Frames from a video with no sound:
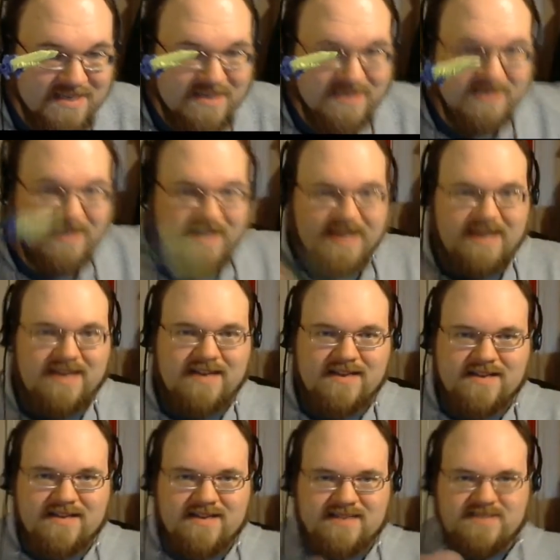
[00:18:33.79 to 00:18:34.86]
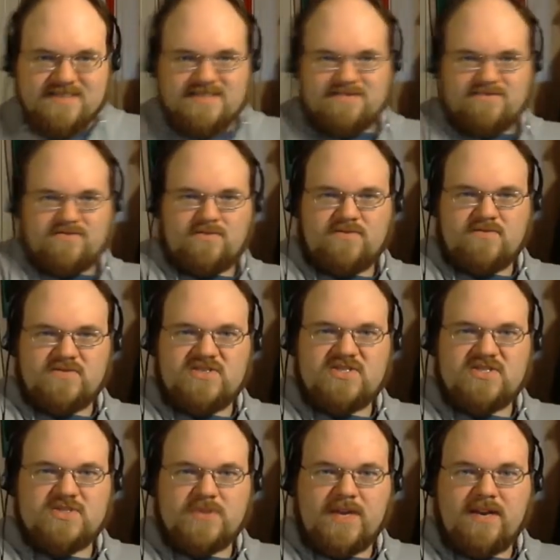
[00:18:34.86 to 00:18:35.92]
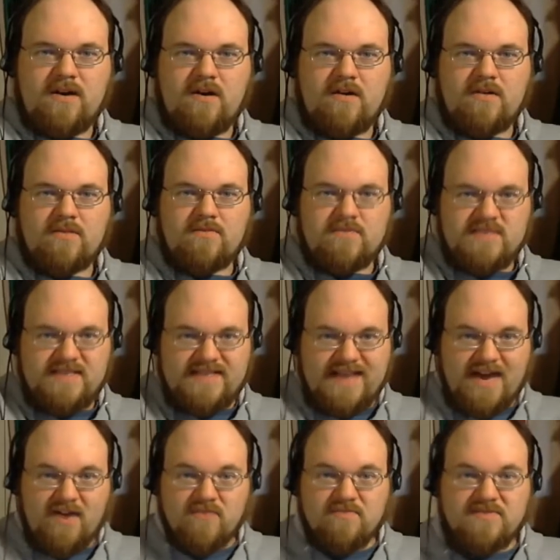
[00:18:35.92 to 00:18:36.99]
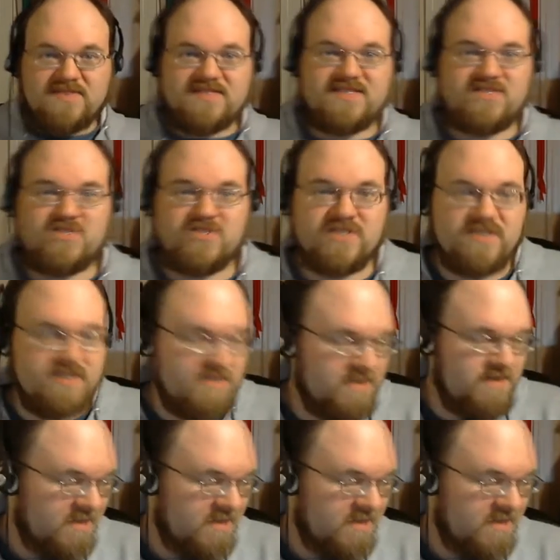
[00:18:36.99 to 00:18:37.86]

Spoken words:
like in a normal straight arm down position,